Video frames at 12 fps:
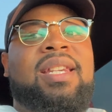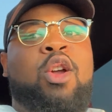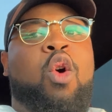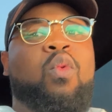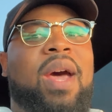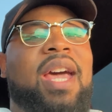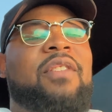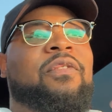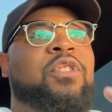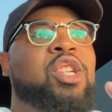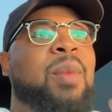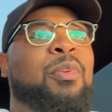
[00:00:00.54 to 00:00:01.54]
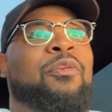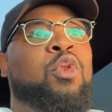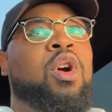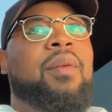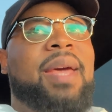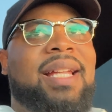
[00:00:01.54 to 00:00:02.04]
no way, shape, or
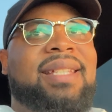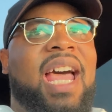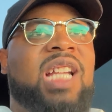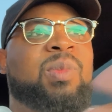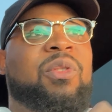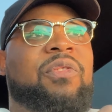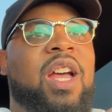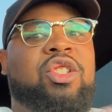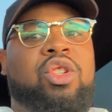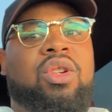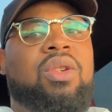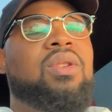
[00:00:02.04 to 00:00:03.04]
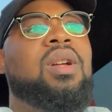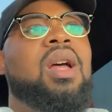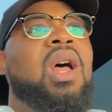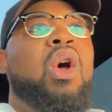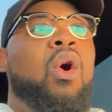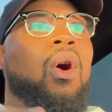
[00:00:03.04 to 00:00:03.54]
form a tax professional
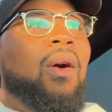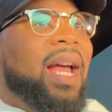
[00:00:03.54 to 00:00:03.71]
or